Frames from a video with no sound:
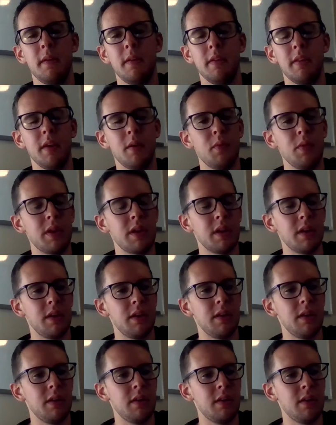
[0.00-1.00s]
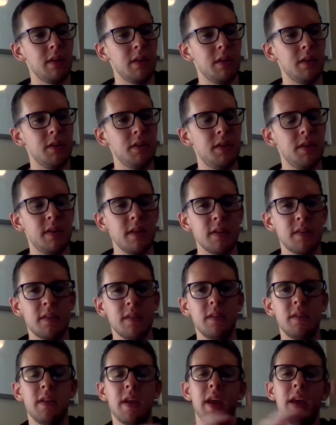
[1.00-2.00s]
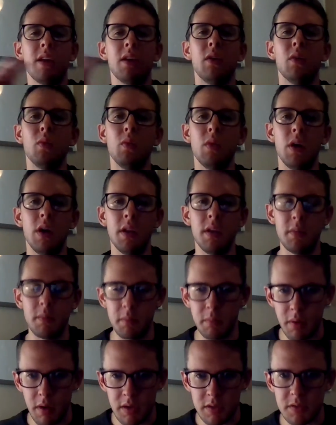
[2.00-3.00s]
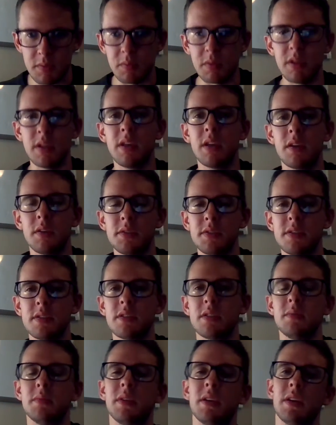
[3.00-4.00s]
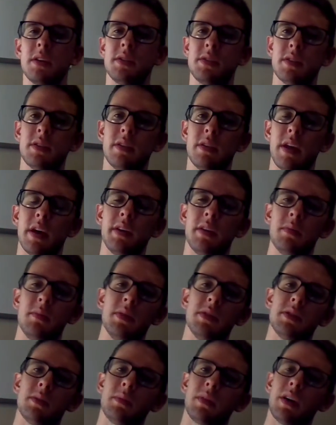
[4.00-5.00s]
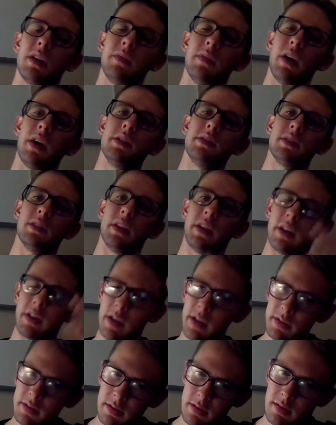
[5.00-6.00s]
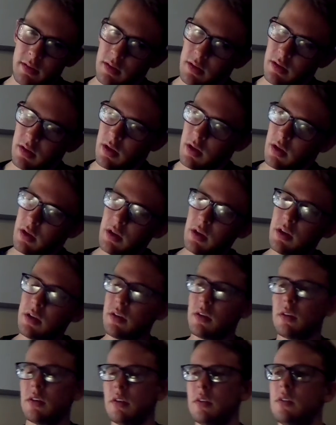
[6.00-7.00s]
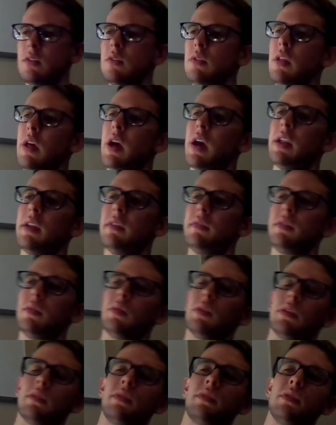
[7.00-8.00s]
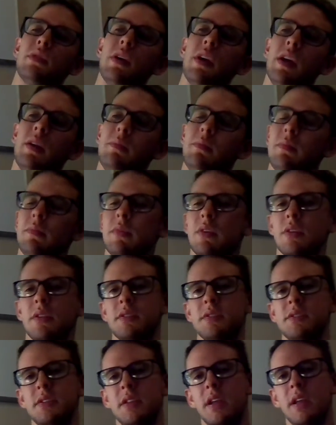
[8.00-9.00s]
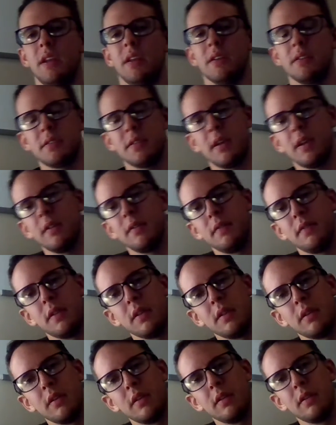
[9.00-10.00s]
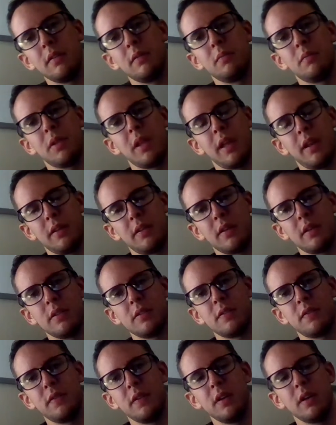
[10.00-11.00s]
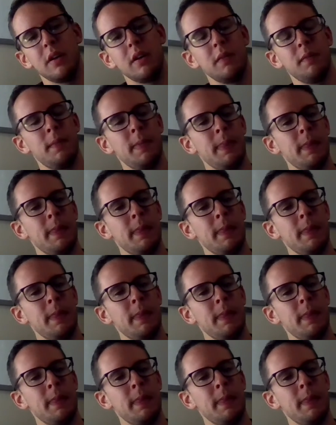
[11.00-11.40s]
that we can disentangle one possible ecosystem and consider that to be some kind of isolated entity, you could do that if you want to frame your understanding, say, of the planetary sphere.